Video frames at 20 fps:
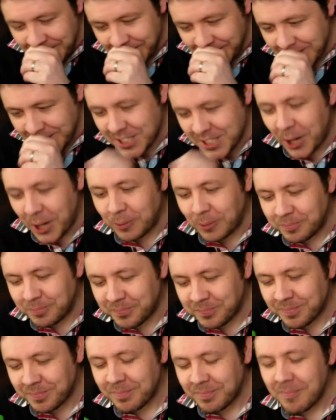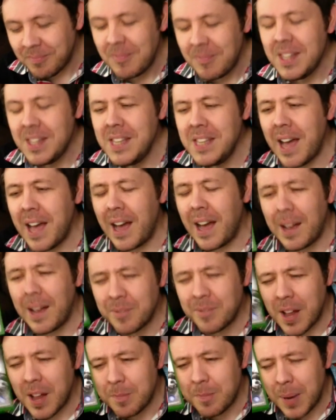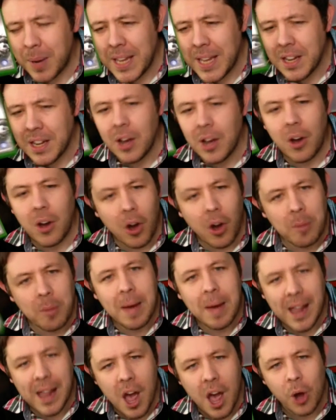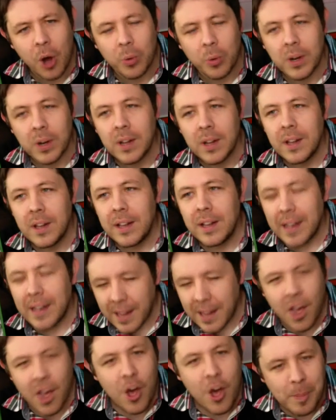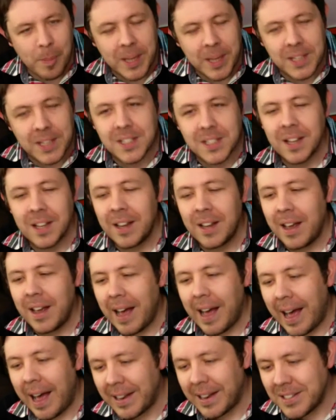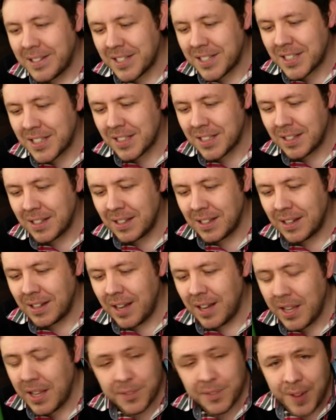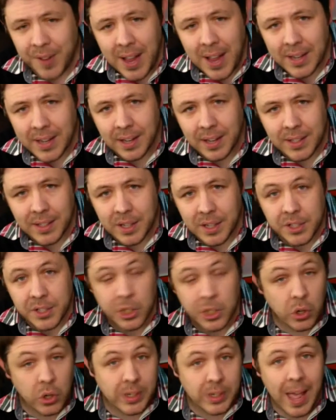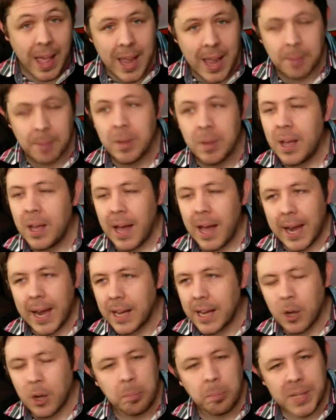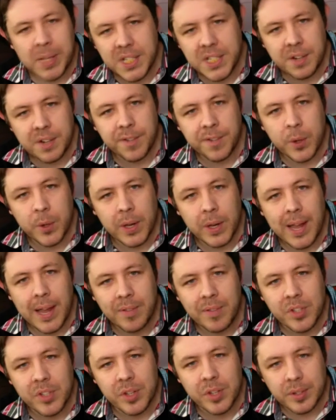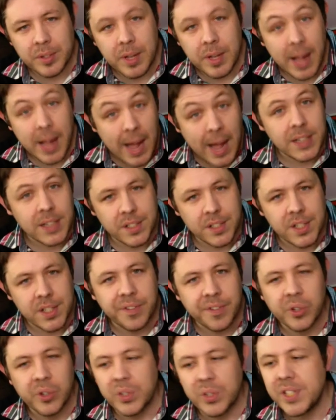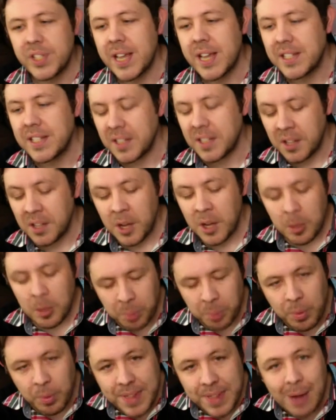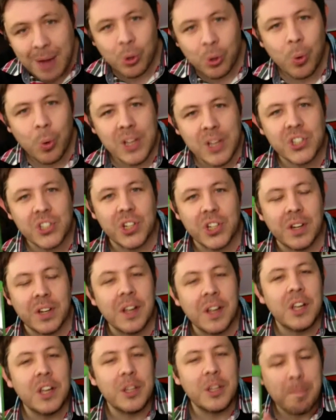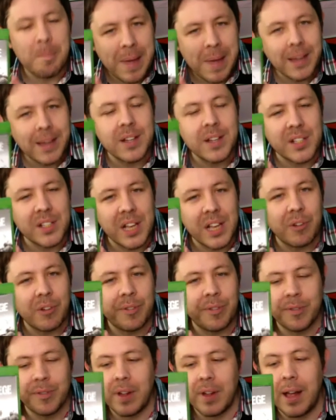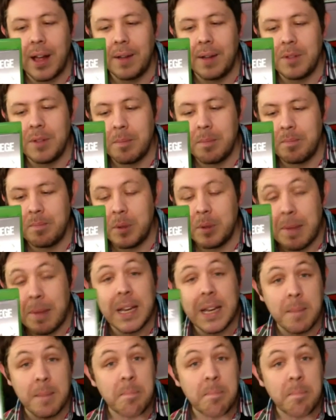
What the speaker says: So, yeah, I've played it on my own like a hermit, and it's fine. It's a good game, and I completed a few of the levels on the hardest difficulty setting. But without question, you're making it